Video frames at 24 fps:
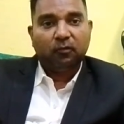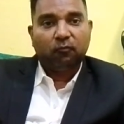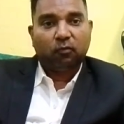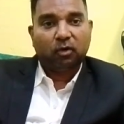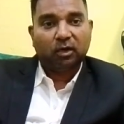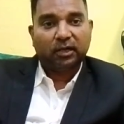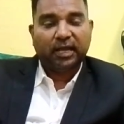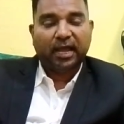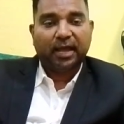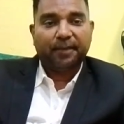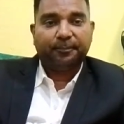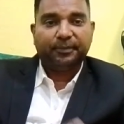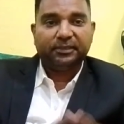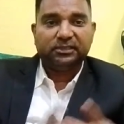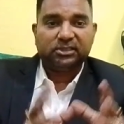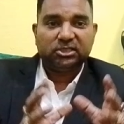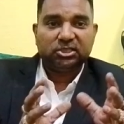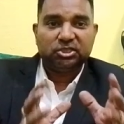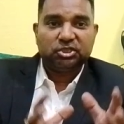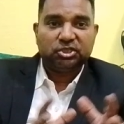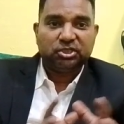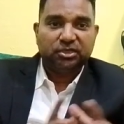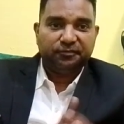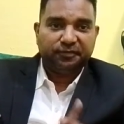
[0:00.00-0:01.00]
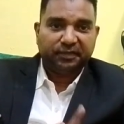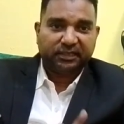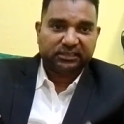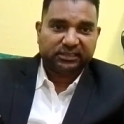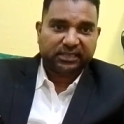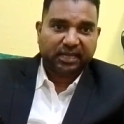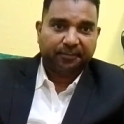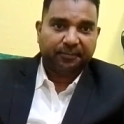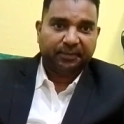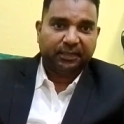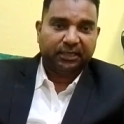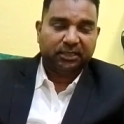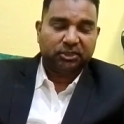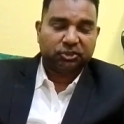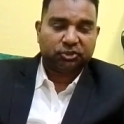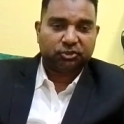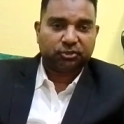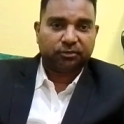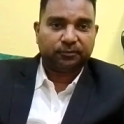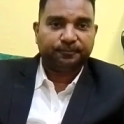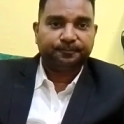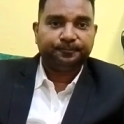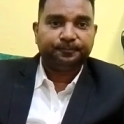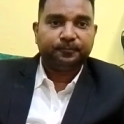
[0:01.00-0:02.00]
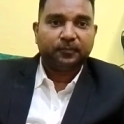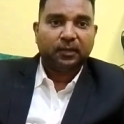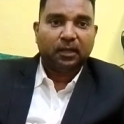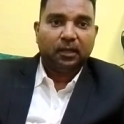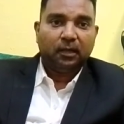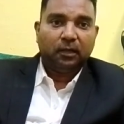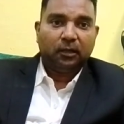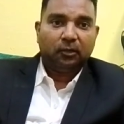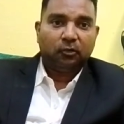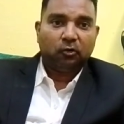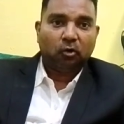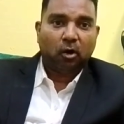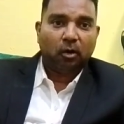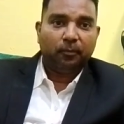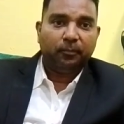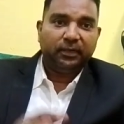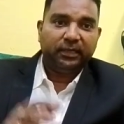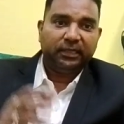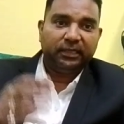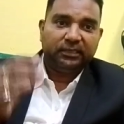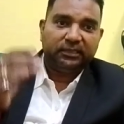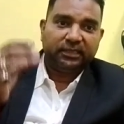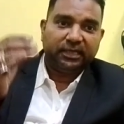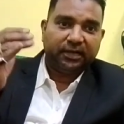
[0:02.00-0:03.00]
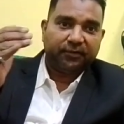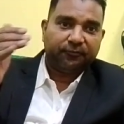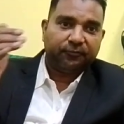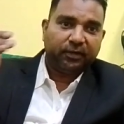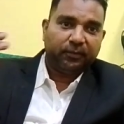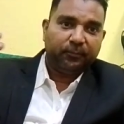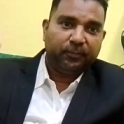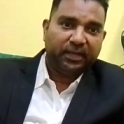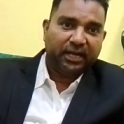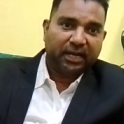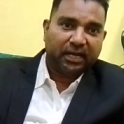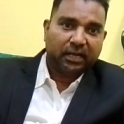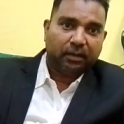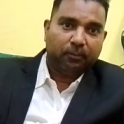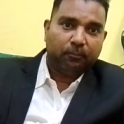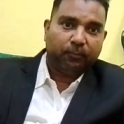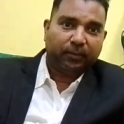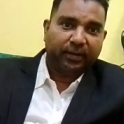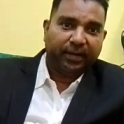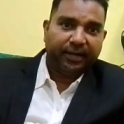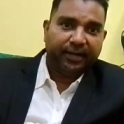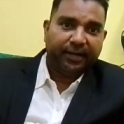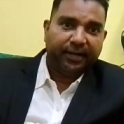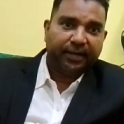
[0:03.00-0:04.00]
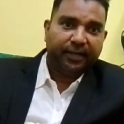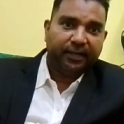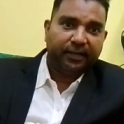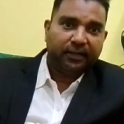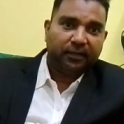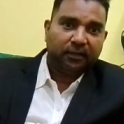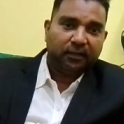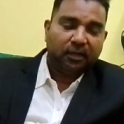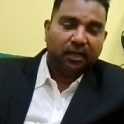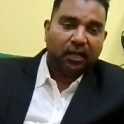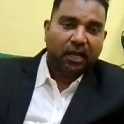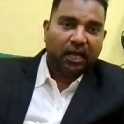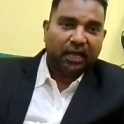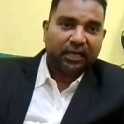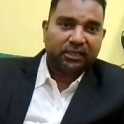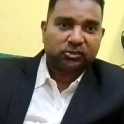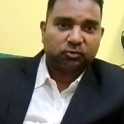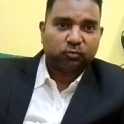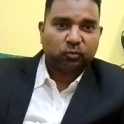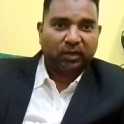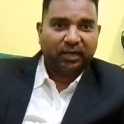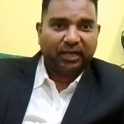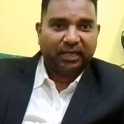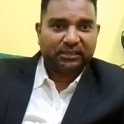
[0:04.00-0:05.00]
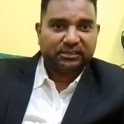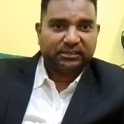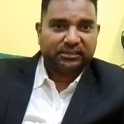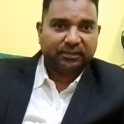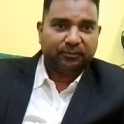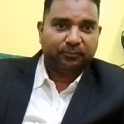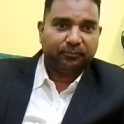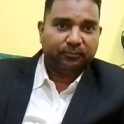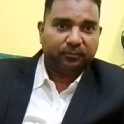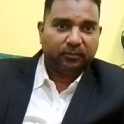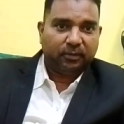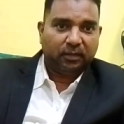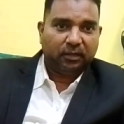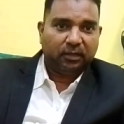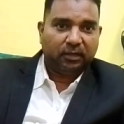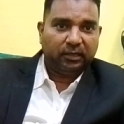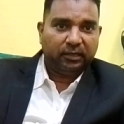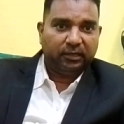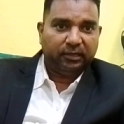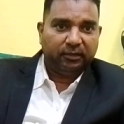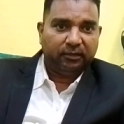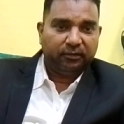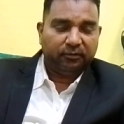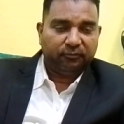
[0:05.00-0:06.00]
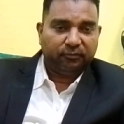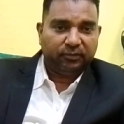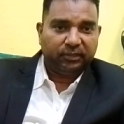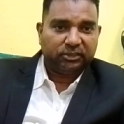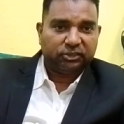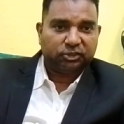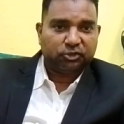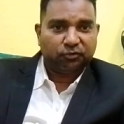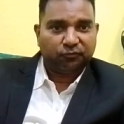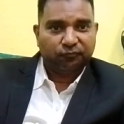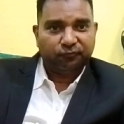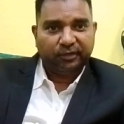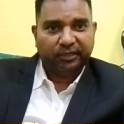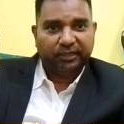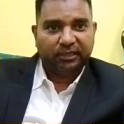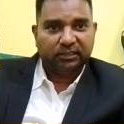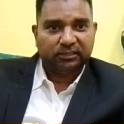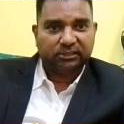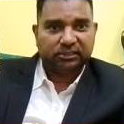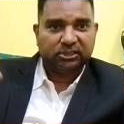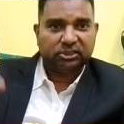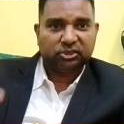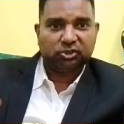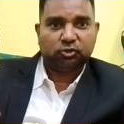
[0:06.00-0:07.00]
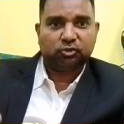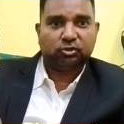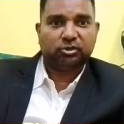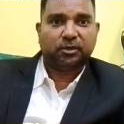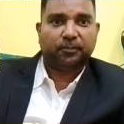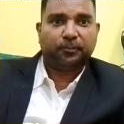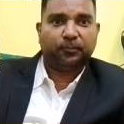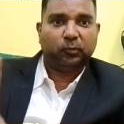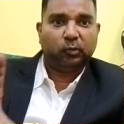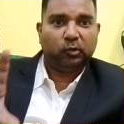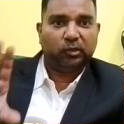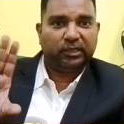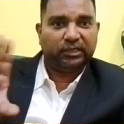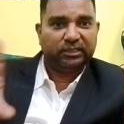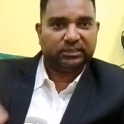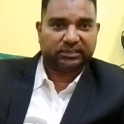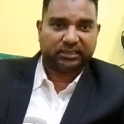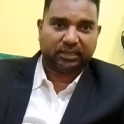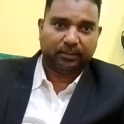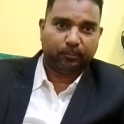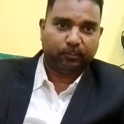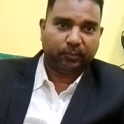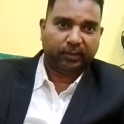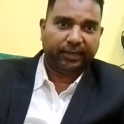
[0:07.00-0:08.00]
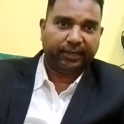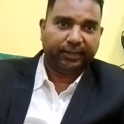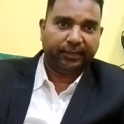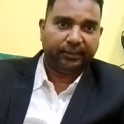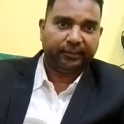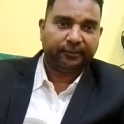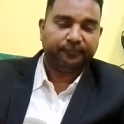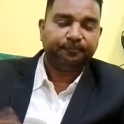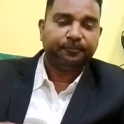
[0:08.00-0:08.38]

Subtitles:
What happens in chief examination? Normally there will be a complainant as well as some list of witnesses to support his complaint.